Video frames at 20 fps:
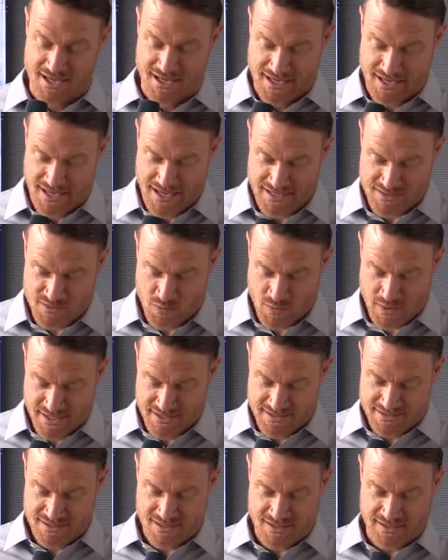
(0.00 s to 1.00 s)
as what
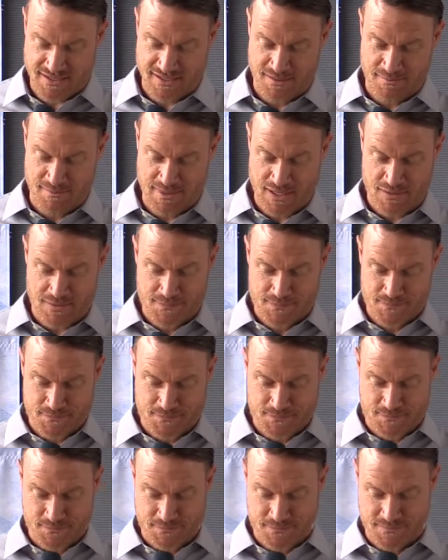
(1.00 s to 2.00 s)
he's talking about.
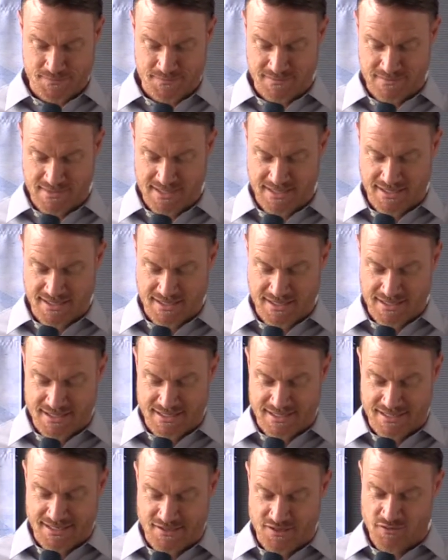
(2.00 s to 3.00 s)

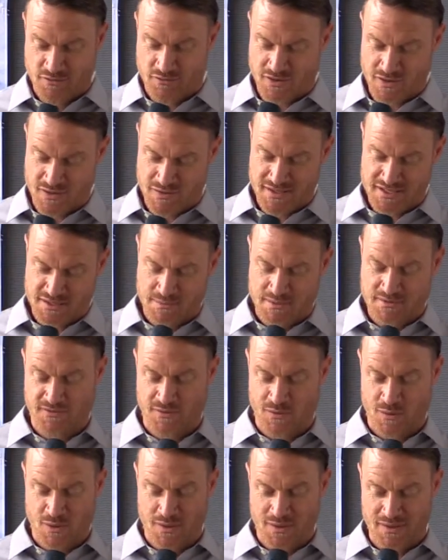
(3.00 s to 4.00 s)
You've heard this
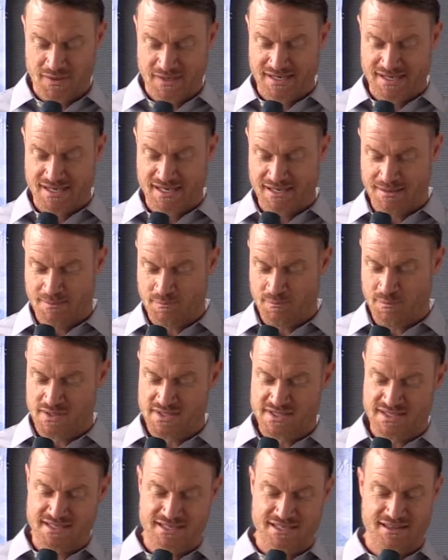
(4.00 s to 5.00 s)
before, and he
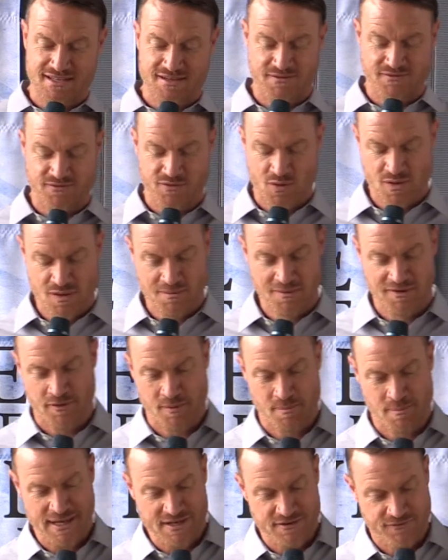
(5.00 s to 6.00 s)
puts it in the form of a
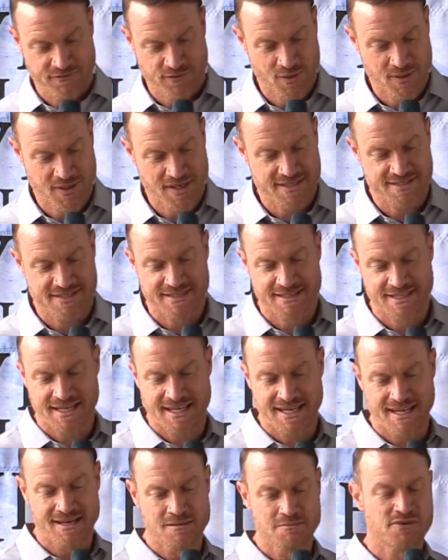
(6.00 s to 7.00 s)
metaphor. He said the
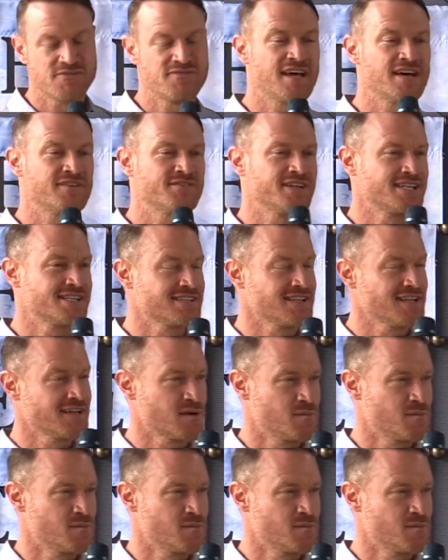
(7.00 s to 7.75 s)
kingdom of heaven is like a